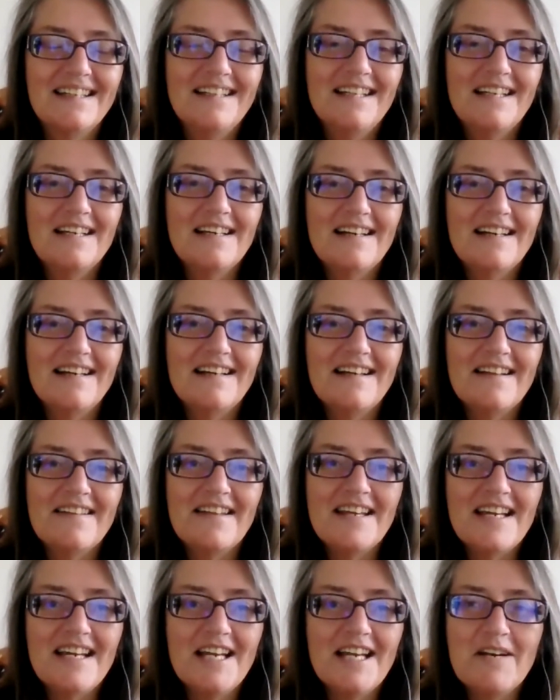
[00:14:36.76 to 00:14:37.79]
And then I
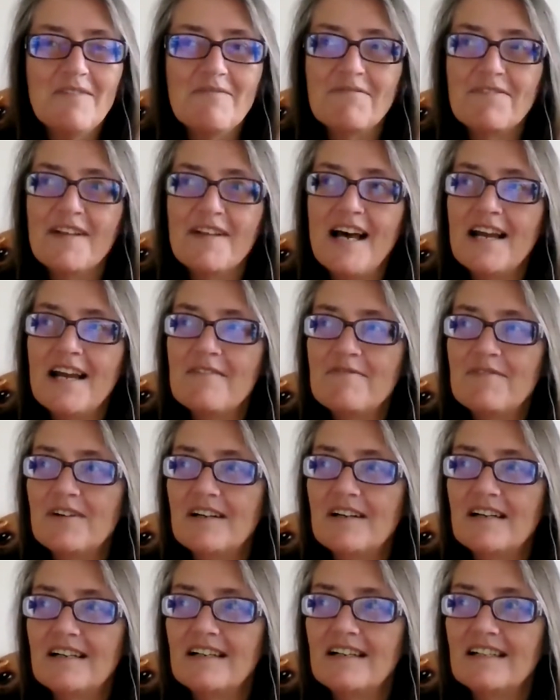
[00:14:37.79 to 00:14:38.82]
think I didn't fly
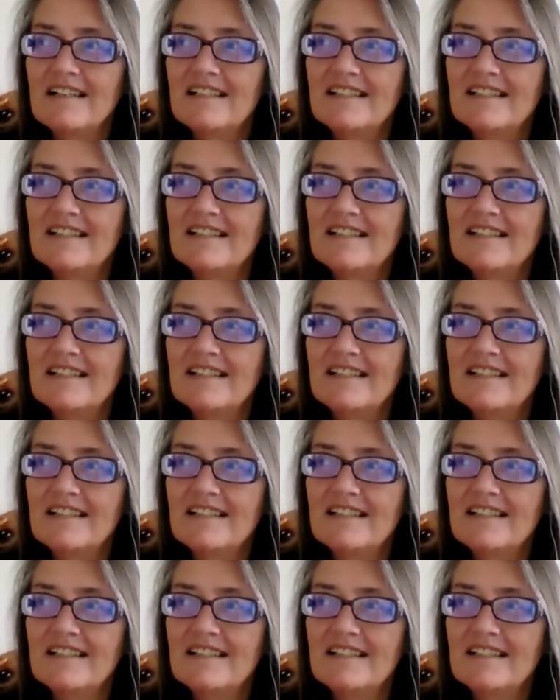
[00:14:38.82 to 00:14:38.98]
for a